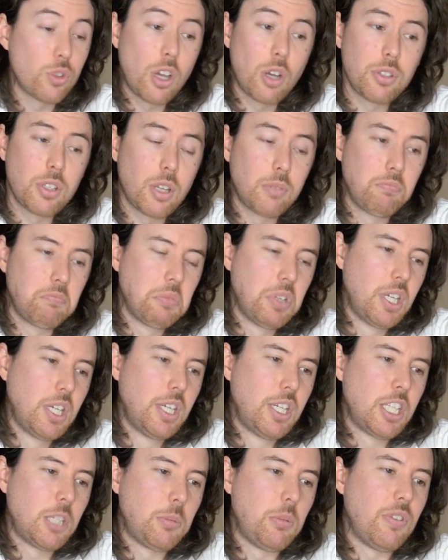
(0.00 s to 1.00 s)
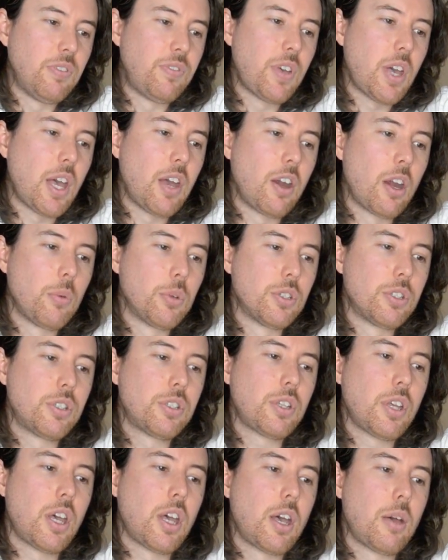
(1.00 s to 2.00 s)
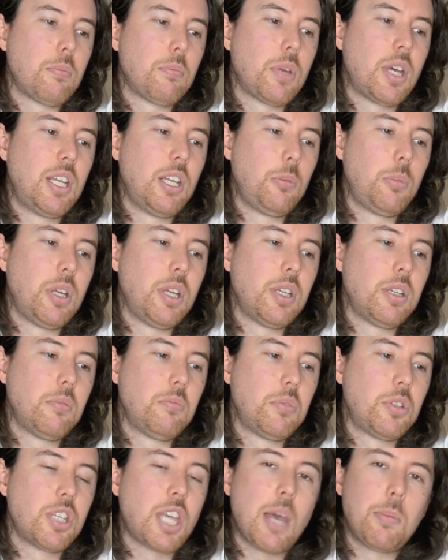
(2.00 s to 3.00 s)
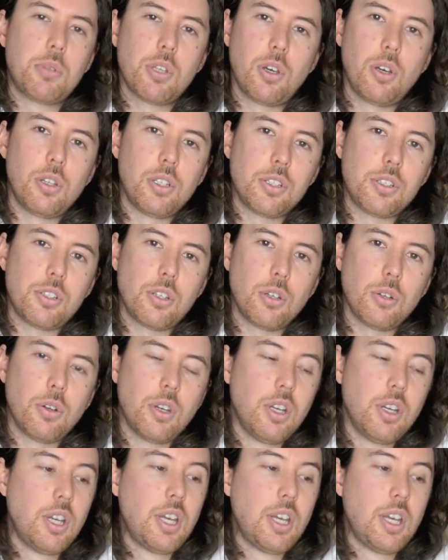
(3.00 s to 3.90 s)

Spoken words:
so to be fair, I was a little bit skeptical as to